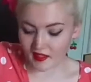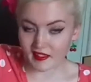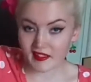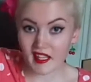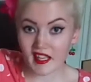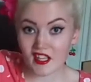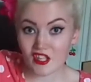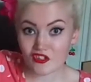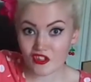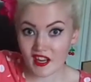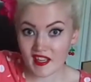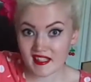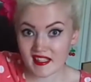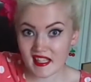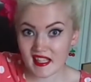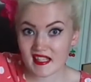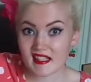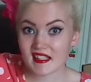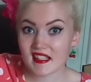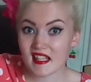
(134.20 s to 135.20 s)
Next dress
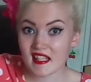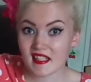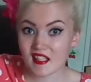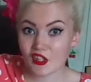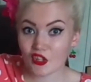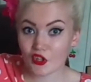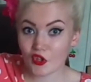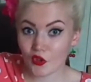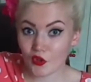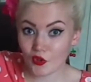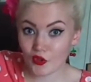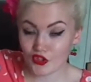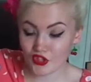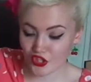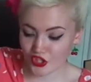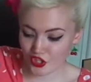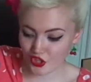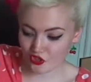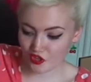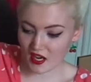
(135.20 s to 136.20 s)
is this
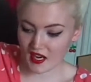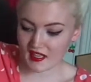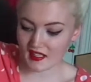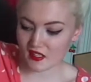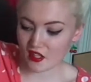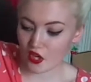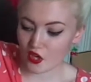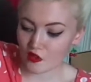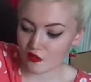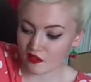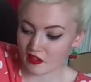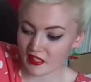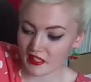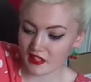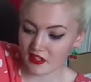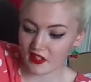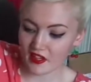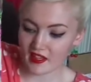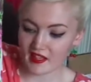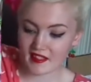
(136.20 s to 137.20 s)
gorgeous dress. Hopefully
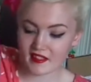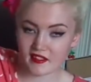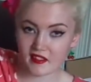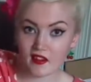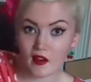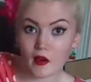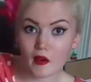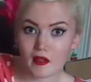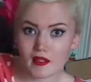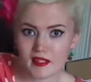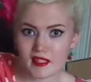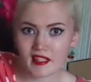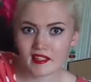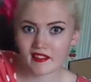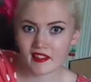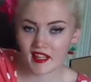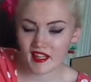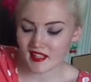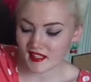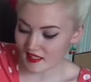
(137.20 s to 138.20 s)
you guys are seeing
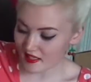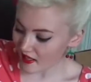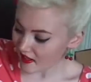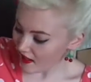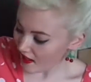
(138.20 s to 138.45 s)
this.